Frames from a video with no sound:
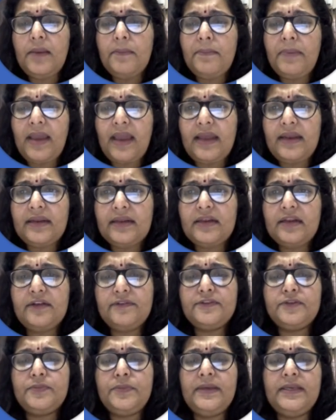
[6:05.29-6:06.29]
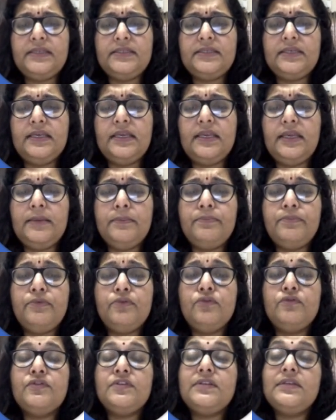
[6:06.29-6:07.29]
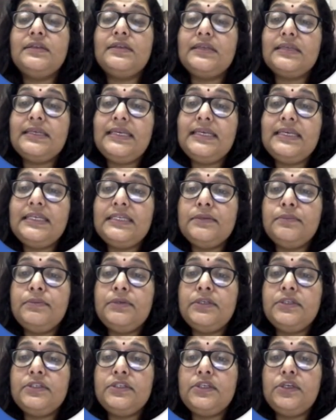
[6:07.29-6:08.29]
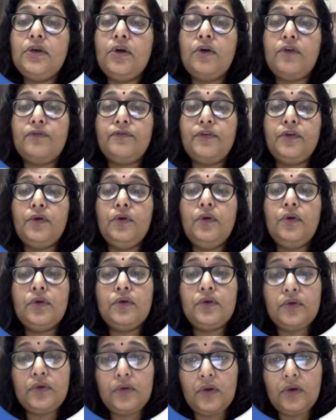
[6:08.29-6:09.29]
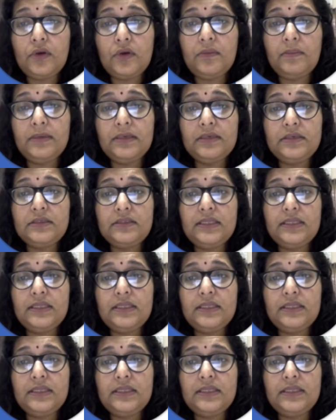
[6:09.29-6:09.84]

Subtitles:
Paragraph spacing improves the readability of your document.